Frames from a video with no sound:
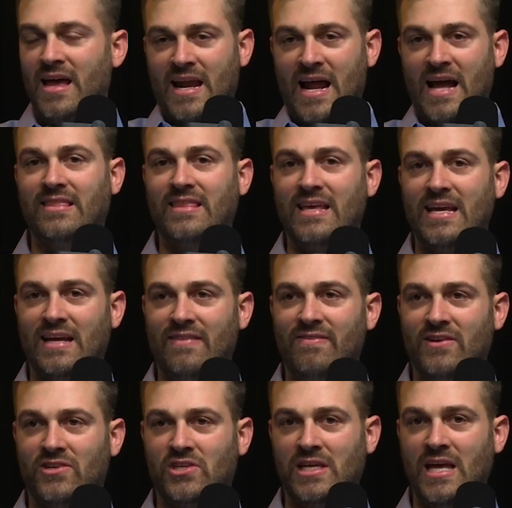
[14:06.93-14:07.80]
And I think
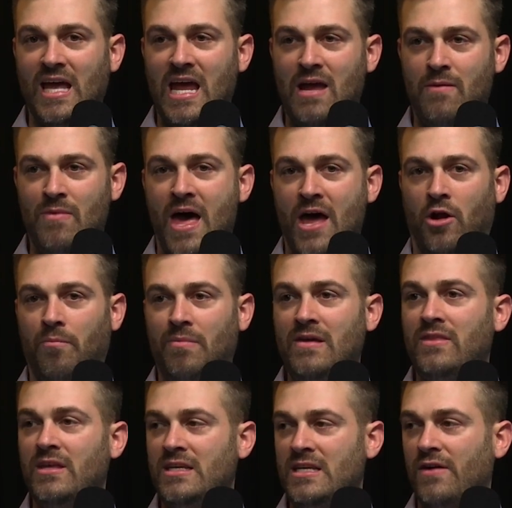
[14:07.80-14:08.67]
in this game, that'll
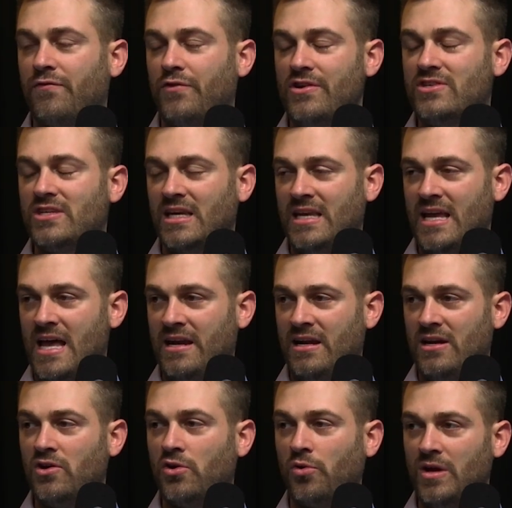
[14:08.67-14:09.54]
be the difference
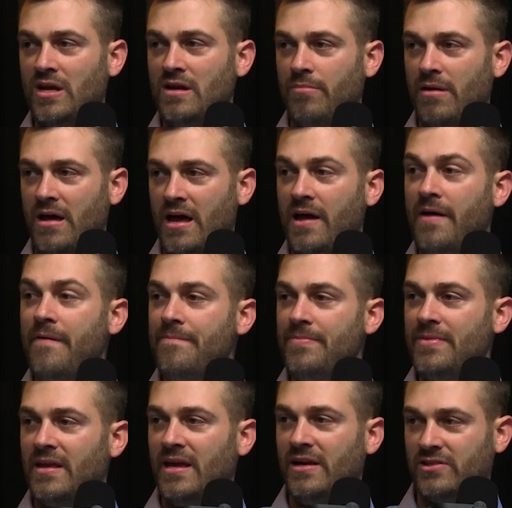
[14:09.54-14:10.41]
again in Green Bay.
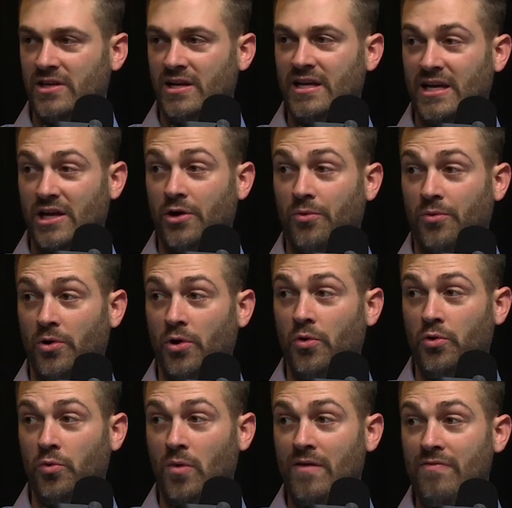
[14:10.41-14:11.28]
Is going to get a
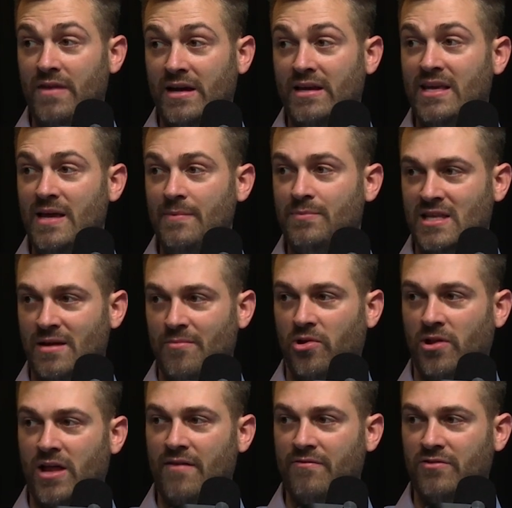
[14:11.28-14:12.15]
road win that keeps
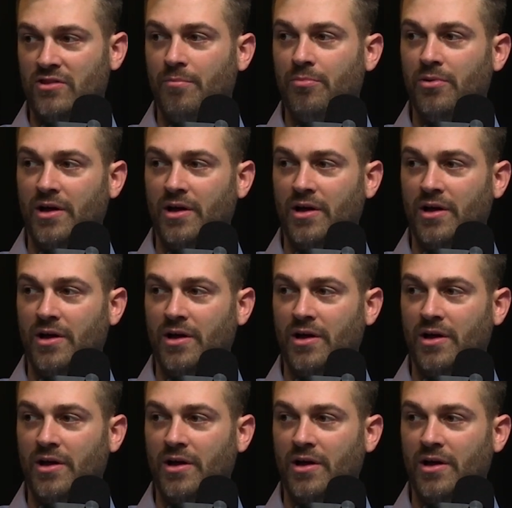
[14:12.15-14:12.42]
them alive in the